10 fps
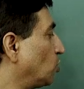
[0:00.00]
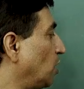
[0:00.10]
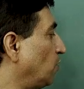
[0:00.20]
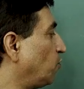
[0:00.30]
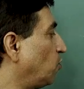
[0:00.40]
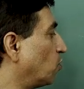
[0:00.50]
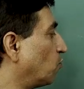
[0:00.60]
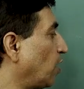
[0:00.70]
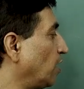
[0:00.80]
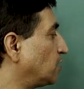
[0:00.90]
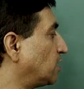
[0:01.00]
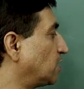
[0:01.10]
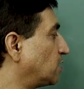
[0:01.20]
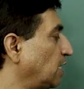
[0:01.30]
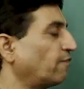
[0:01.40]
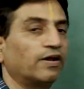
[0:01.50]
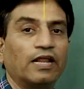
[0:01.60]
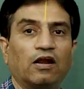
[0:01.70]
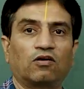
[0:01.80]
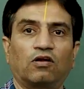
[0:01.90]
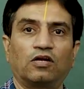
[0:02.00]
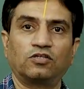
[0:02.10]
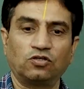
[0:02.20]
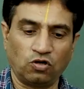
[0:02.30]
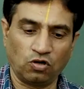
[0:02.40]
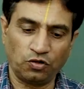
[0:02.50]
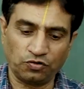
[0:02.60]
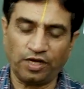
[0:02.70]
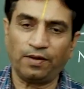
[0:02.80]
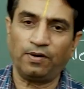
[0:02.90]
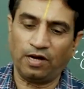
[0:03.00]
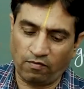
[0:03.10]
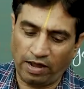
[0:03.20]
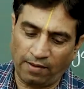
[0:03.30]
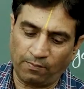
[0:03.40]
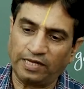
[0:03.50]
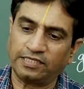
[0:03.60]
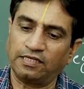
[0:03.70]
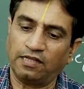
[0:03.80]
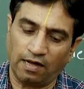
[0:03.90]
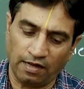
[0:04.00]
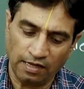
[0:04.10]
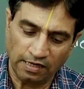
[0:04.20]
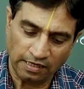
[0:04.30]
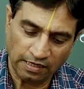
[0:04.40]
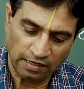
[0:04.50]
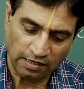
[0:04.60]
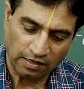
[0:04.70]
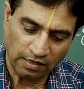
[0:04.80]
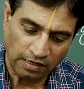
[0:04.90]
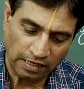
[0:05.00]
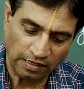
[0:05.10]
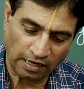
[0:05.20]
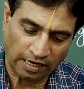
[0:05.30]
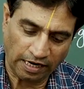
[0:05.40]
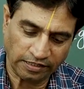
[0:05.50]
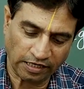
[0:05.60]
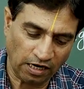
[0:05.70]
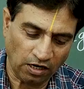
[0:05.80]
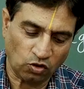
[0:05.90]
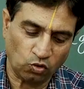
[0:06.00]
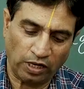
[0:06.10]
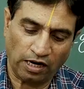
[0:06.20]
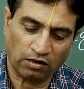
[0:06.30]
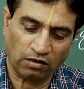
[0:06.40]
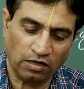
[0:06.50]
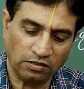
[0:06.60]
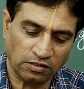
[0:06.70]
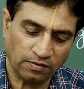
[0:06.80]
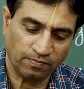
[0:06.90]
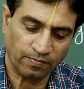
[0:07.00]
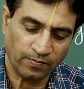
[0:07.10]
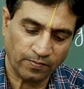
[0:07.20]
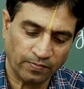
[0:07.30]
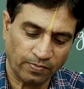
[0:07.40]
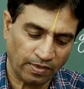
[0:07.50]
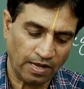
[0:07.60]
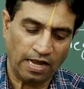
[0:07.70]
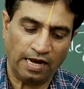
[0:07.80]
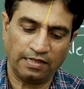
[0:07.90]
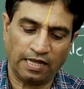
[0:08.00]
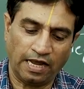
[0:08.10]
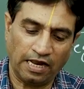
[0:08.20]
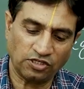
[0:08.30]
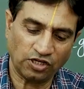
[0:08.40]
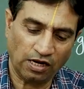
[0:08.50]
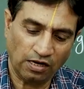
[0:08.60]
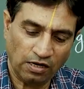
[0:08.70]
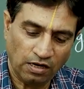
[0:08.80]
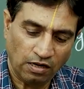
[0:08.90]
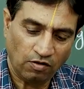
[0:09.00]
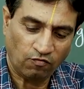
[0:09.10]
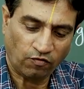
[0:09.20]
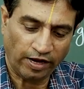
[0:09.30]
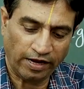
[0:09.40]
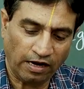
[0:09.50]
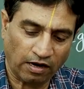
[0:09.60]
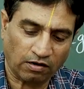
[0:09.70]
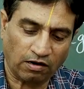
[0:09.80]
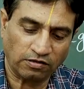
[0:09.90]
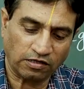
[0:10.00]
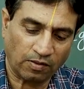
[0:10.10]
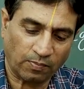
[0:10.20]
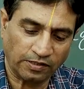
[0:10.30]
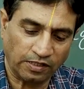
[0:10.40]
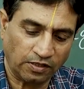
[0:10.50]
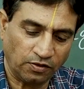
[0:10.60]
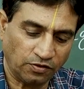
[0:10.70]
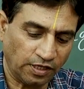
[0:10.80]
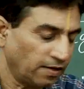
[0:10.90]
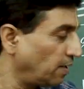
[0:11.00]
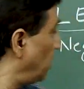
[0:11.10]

3, 4, 5, 6, 7 electrons. So, you see, now I am placing in the K shell 2 electrons, in the L shell 5 electrons are present. You see,